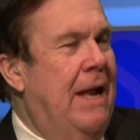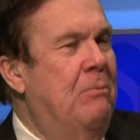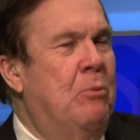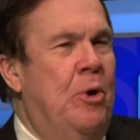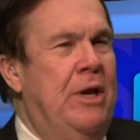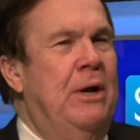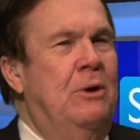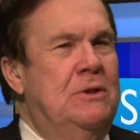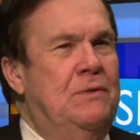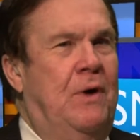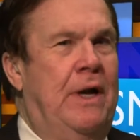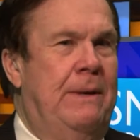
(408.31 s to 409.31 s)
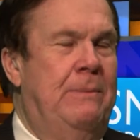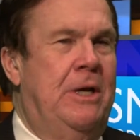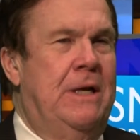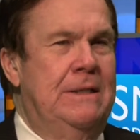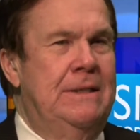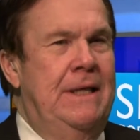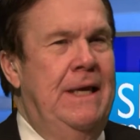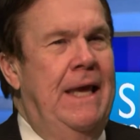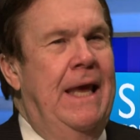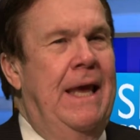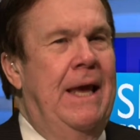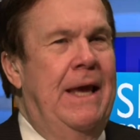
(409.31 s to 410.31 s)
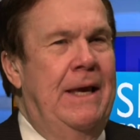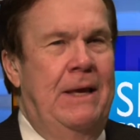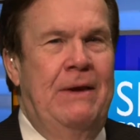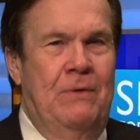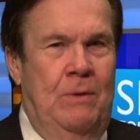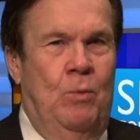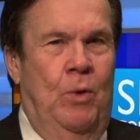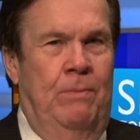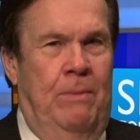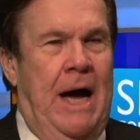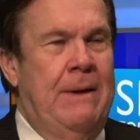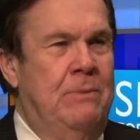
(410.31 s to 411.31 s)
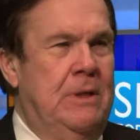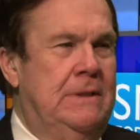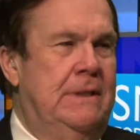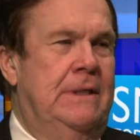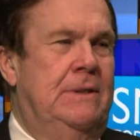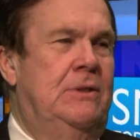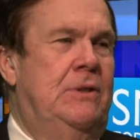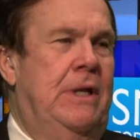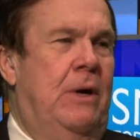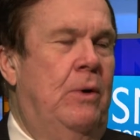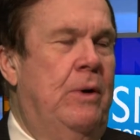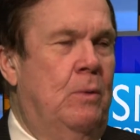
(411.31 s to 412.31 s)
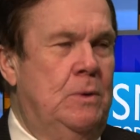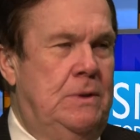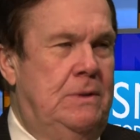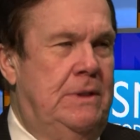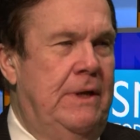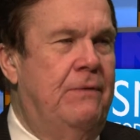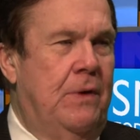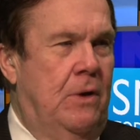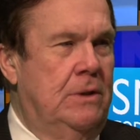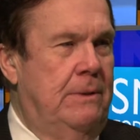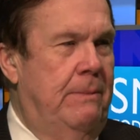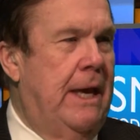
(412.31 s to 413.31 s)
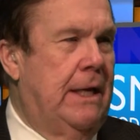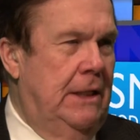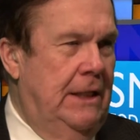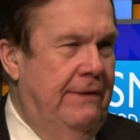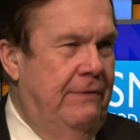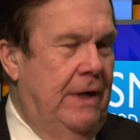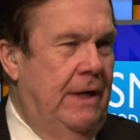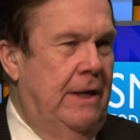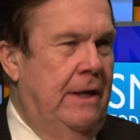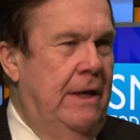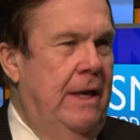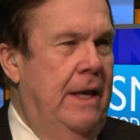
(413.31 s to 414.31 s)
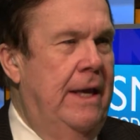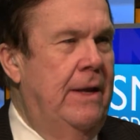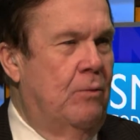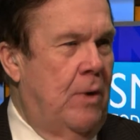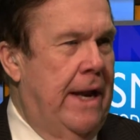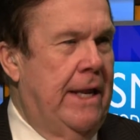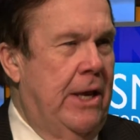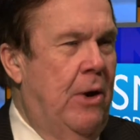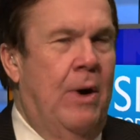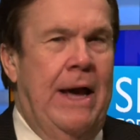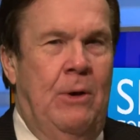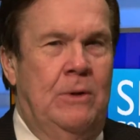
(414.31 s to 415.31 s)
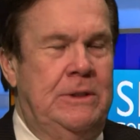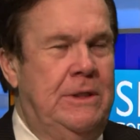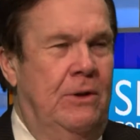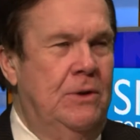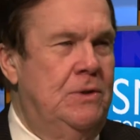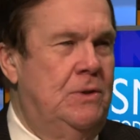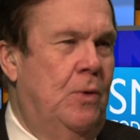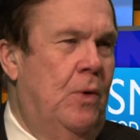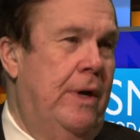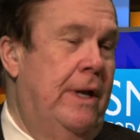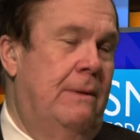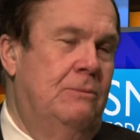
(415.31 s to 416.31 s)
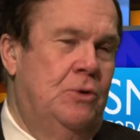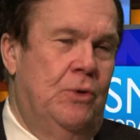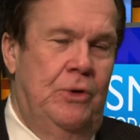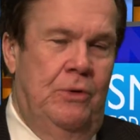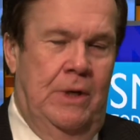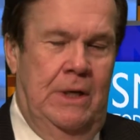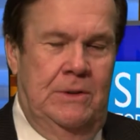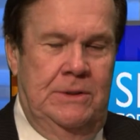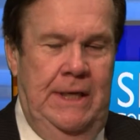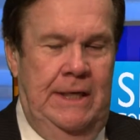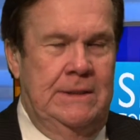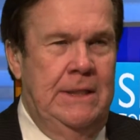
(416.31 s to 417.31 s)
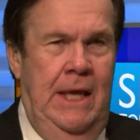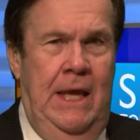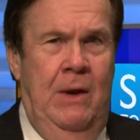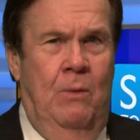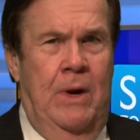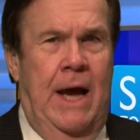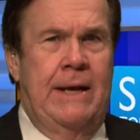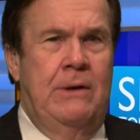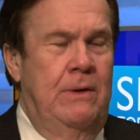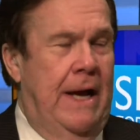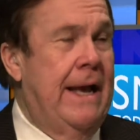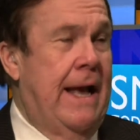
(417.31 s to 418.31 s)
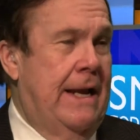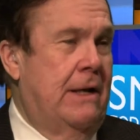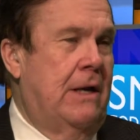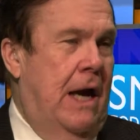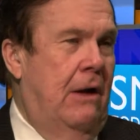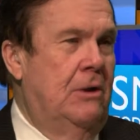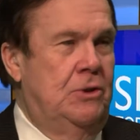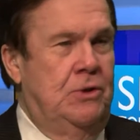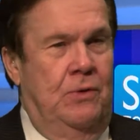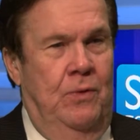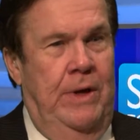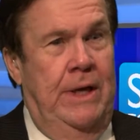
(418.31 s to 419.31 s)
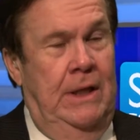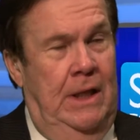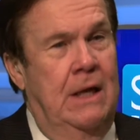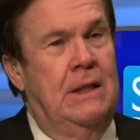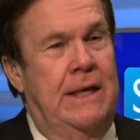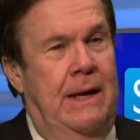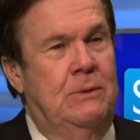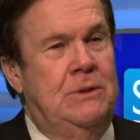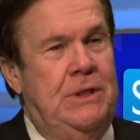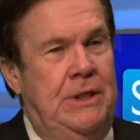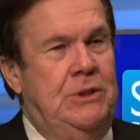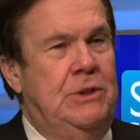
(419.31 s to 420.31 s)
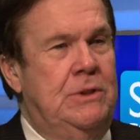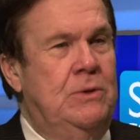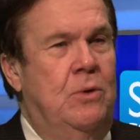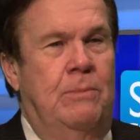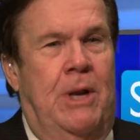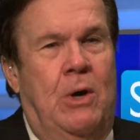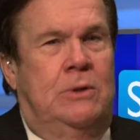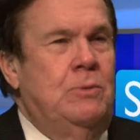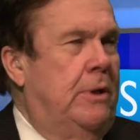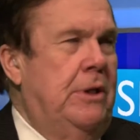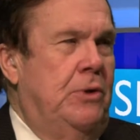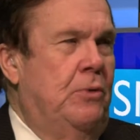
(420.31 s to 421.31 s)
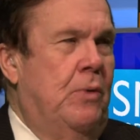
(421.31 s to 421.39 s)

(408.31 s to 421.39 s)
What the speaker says: And well, it's funny because even with my business, it was difficult to make a living in radio. I always tell this story, and I'm sure you can understand this. When I had a college degree, and luckily I was teaching school, but I always wanted to do